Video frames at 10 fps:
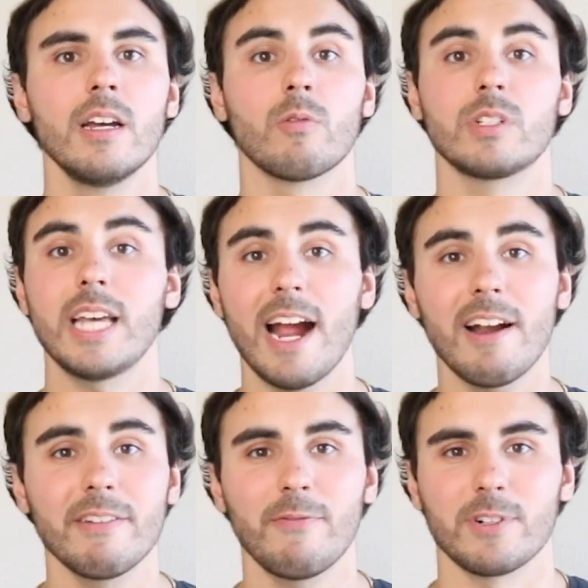
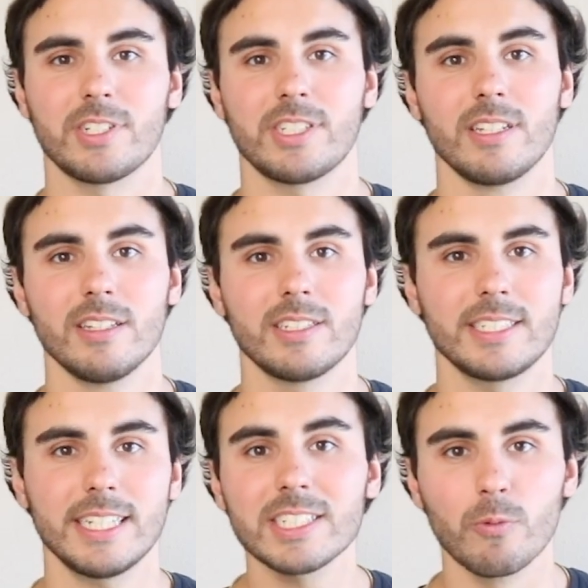retiring for
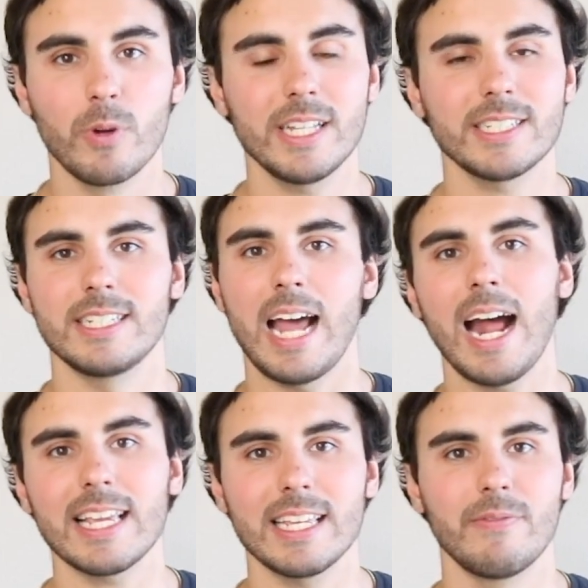six weeks,
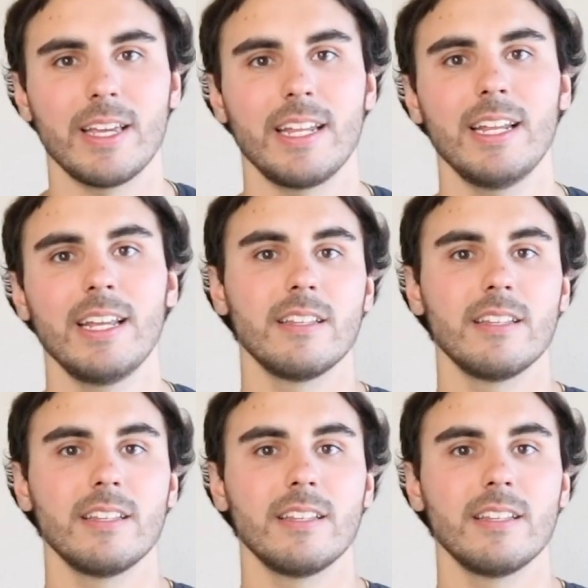not even